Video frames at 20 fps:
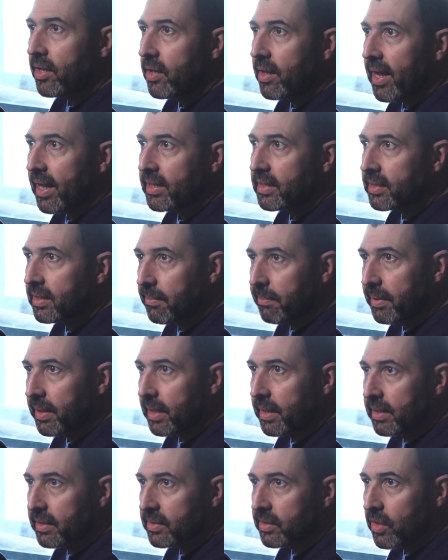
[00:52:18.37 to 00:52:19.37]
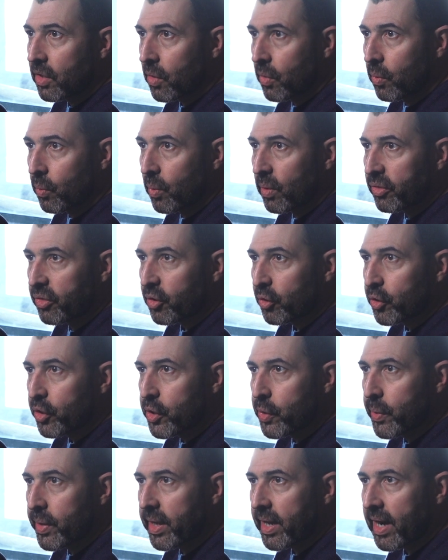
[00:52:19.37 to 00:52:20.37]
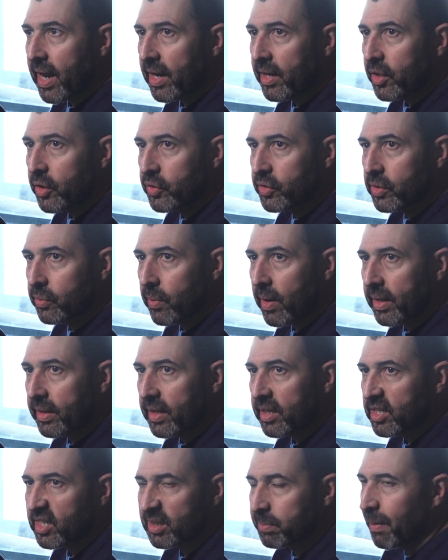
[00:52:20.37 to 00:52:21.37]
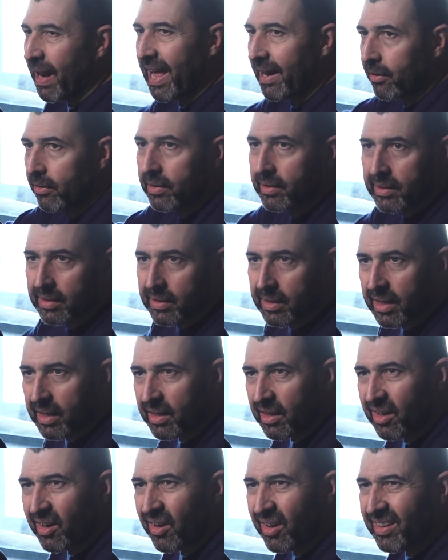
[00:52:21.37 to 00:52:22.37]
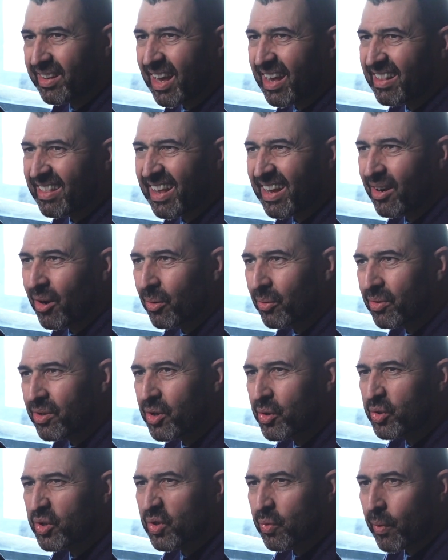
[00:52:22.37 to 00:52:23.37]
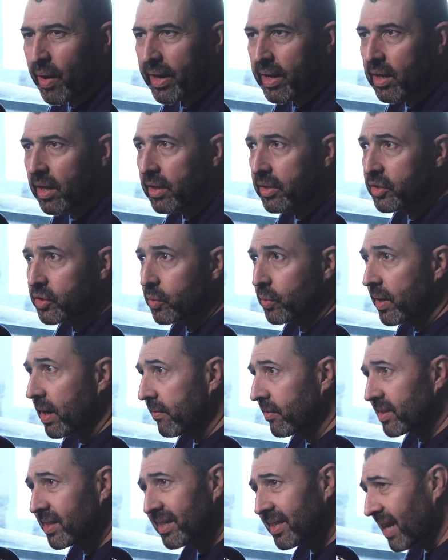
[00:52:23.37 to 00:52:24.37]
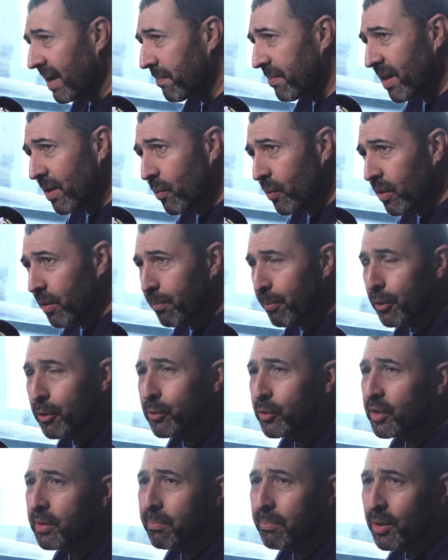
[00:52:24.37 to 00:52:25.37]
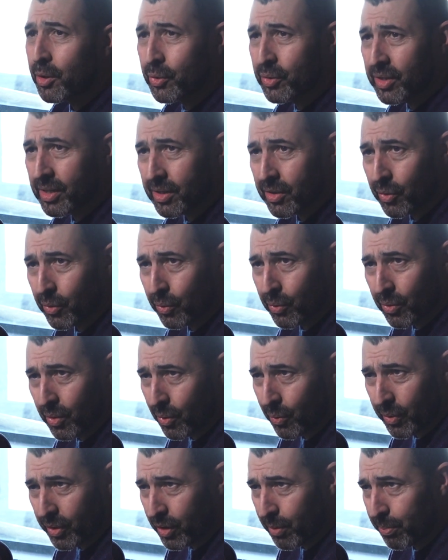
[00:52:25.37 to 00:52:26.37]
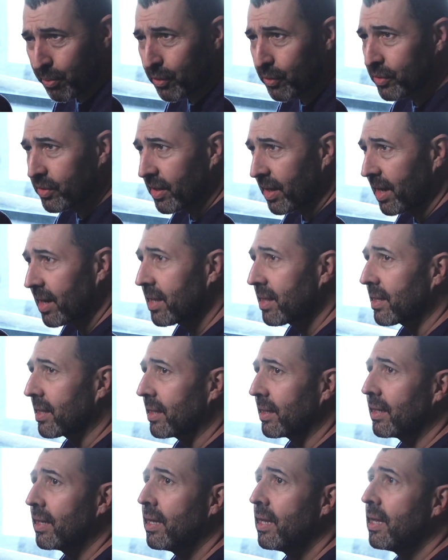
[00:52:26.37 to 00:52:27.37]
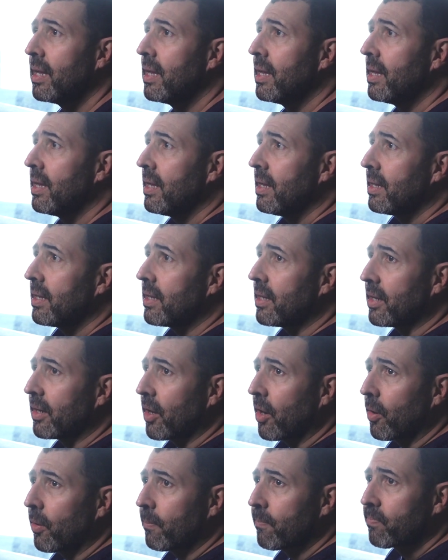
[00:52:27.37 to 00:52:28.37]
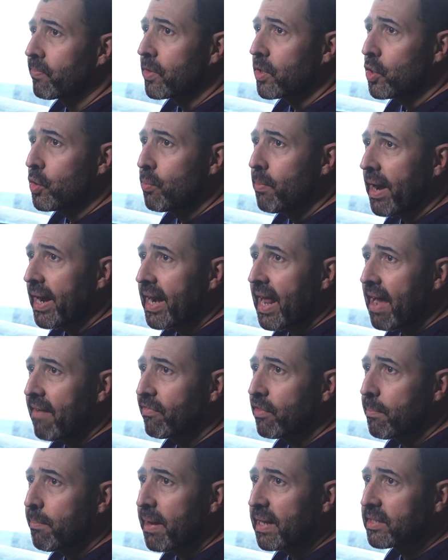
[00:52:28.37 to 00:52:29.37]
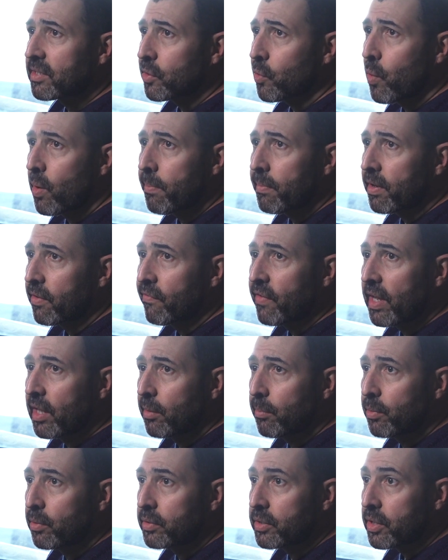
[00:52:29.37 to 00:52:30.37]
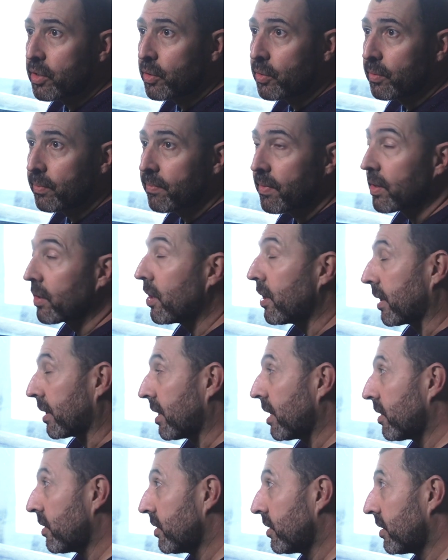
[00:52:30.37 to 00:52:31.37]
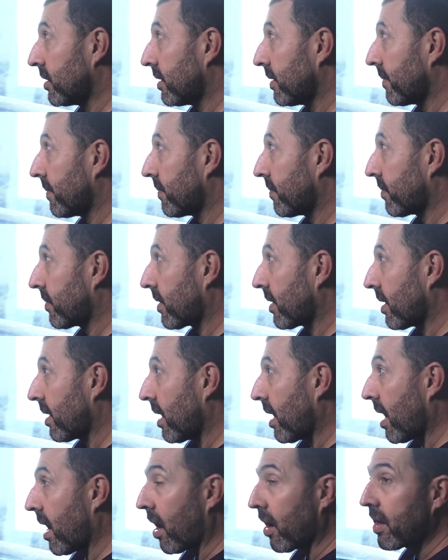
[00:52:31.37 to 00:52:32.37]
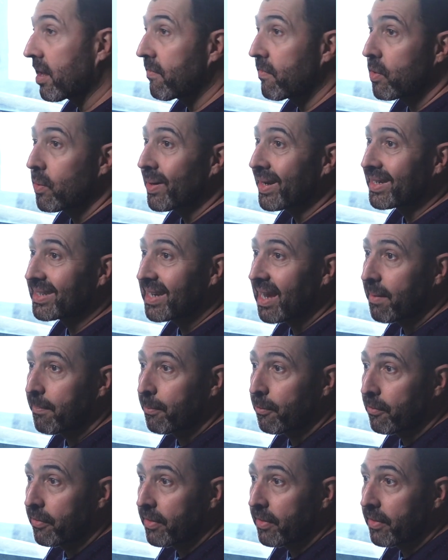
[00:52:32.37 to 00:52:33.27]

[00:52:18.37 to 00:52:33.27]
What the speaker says: you get somebody that doesn't know what they're doing and how to use it right, and they just splatter, and and they don't use the right colors or whatever. It's the same thing when you're producing music or when you're producing anything. Right. You might have the best equipment available to you. Look, I'll give you an example